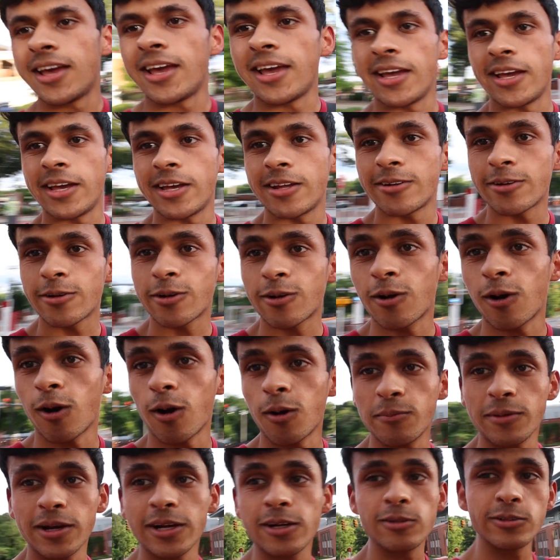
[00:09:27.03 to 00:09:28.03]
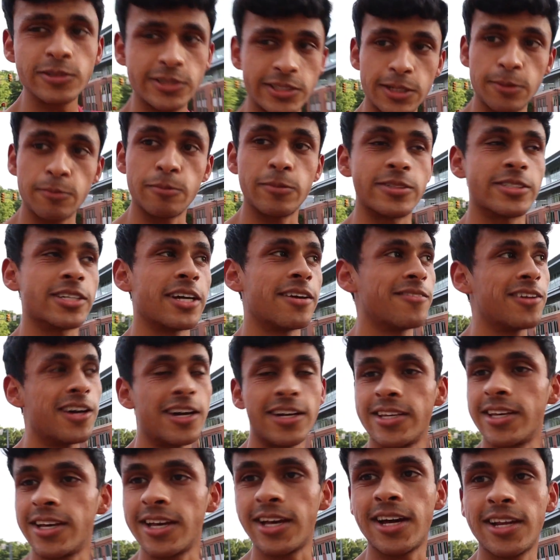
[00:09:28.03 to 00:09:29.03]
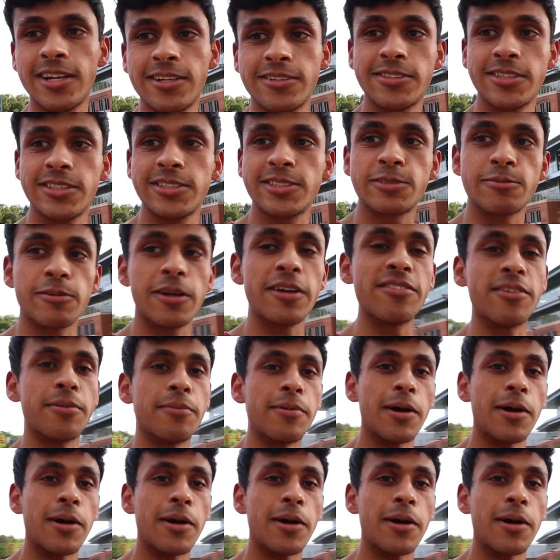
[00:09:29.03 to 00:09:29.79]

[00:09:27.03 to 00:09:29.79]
and Carmichael Gym, which I have not yet had a chance to rave